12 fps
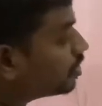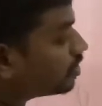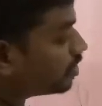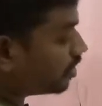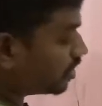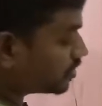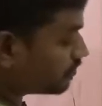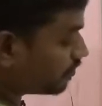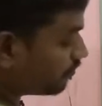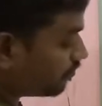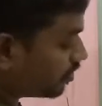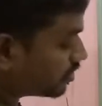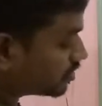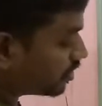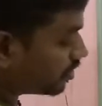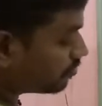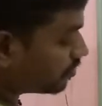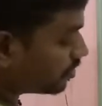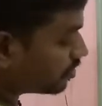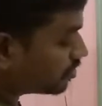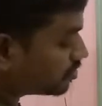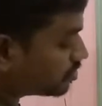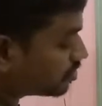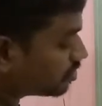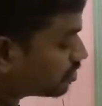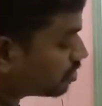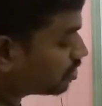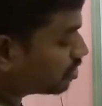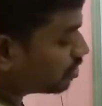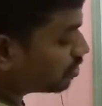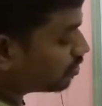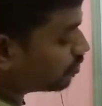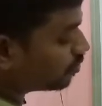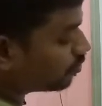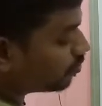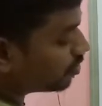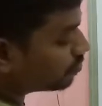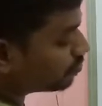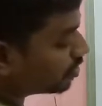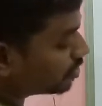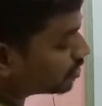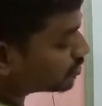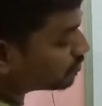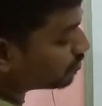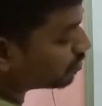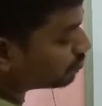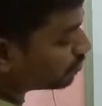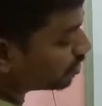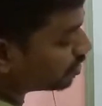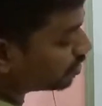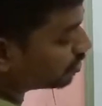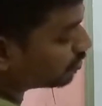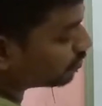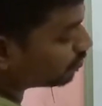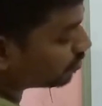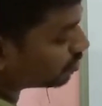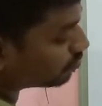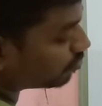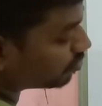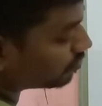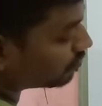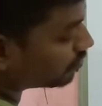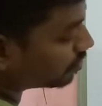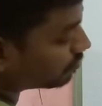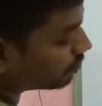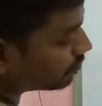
T is 15 centimeters, 1 minus 1 by 1.5.